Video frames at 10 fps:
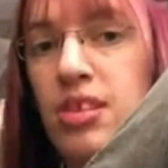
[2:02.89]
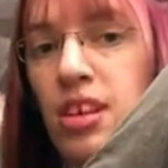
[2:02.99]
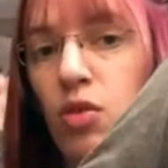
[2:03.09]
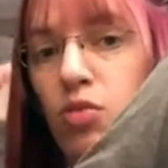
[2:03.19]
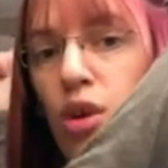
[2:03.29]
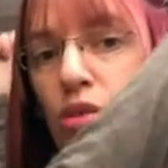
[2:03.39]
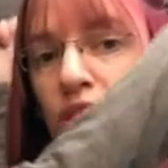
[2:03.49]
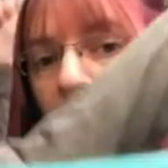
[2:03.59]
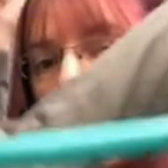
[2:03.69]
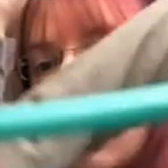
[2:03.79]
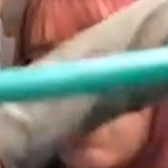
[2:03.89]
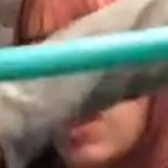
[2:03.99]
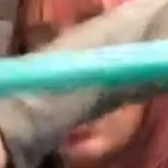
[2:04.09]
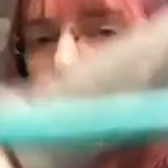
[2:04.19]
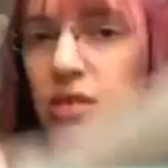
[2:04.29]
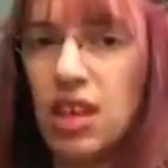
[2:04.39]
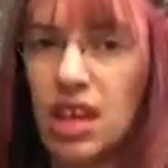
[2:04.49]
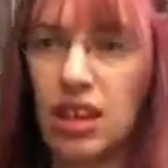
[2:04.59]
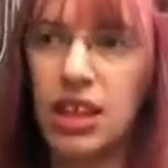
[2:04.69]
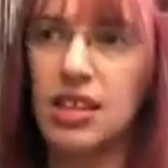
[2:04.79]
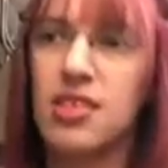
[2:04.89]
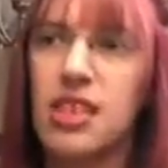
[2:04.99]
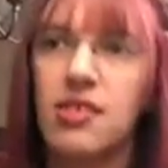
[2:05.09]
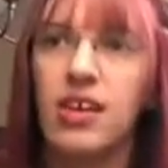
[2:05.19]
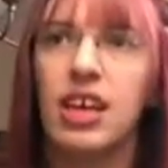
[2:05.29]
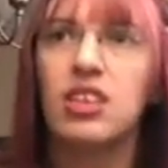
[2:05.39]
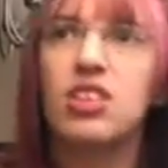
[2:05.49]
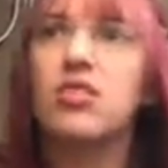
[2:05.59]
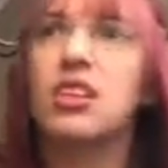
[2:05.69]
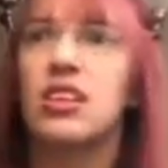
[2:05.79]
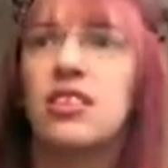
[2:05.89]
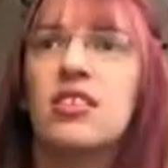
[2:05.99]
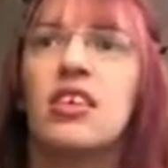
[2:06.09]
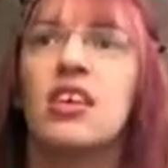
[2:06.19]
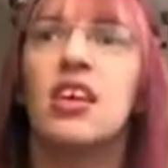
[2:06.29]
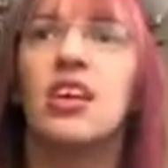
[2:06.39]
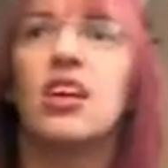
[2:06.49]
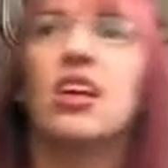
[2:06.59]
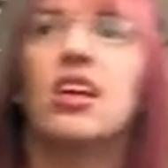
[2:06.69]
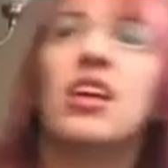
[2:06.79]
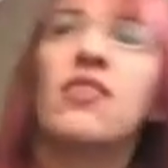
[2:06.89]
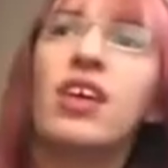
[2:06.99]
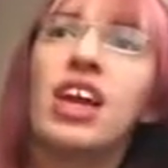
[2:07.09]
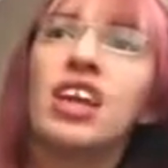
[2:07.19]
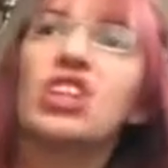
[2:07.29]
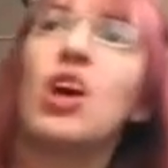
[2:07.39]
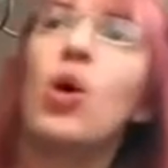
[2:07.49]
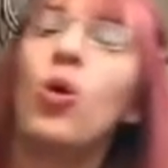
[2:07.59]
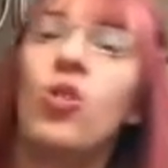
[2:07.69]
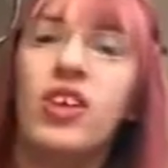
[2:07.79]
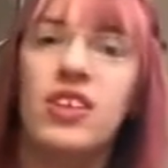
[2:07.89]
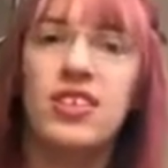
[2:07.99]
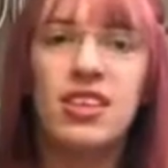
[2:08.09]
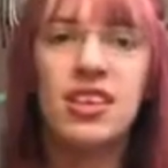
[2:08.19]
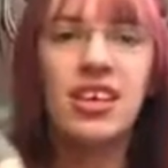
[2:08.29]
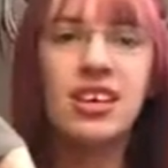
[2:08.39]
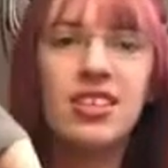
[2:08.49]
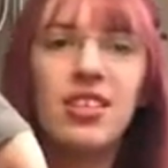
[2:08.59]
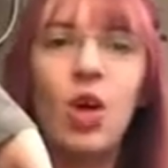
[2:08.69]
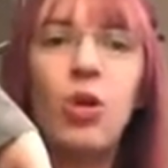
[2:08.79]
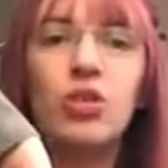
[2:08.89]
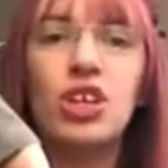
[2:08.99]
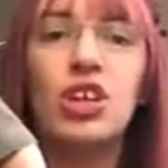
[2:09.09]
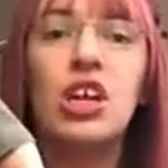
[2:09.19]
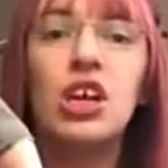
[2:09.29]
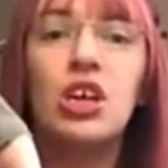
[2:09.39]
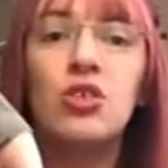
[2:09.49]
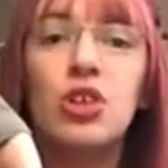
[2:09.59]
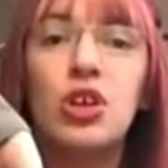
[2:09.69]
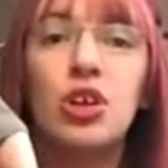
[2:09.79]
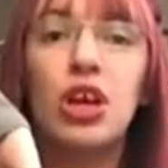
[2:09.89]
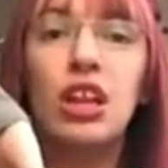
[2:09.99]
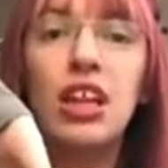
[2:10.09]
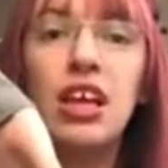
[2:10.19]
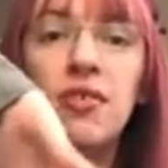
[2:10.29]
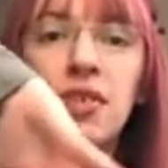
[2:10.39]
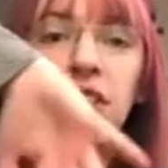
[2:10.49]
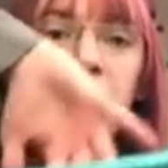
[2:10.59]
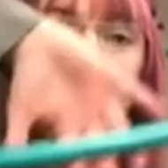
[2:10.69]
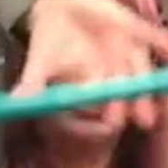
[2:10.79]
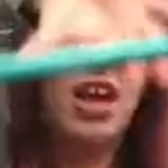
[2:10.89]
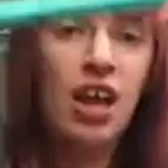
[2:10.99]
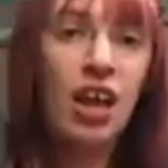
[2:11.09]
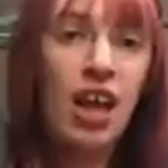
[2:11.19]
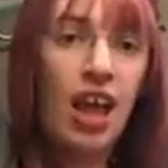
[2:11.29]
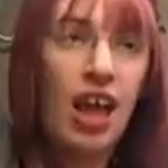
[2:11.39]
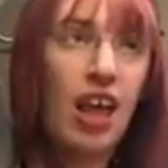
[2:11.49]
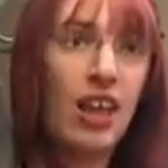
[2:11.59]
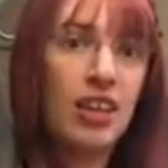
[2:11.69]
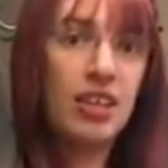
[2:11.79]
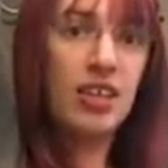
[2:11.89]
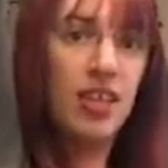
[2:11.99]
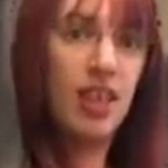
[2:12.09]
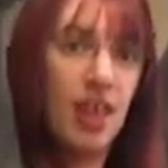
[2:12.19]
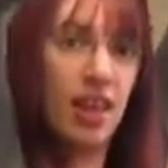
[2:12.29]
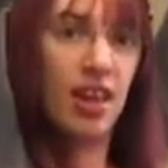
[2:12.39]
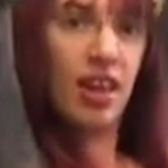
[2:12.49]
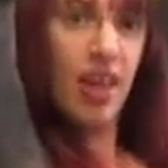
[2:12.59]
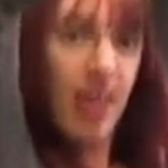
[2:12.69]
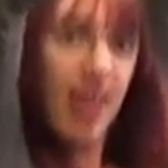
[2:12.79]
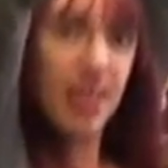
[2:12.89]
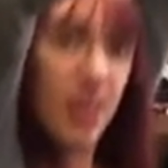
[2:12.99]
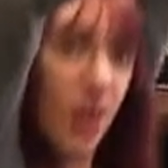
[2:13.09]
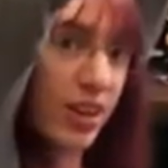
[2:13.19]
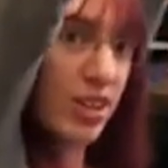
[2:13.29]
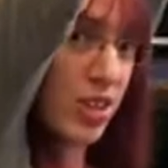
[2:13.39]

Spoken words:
but it's going to rotate around, and let's see if I can do this, if I can actually hold this slow motion. So you're going to lift, and then your hand is going